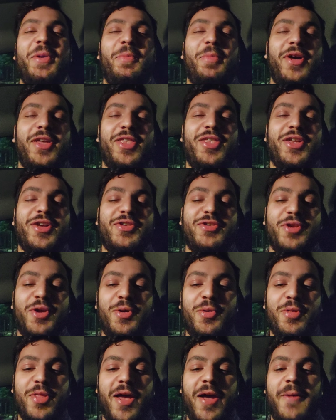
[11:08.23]
but just
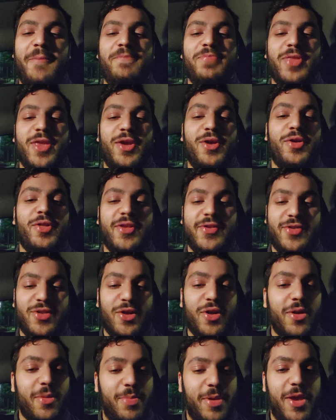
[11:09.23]
know that there's a
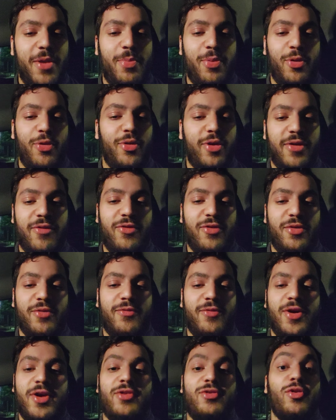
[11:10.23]
lot of people who give you
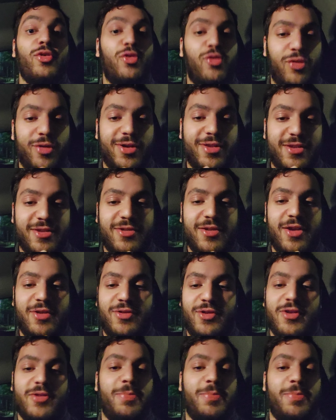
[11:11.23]
advice or criticize you,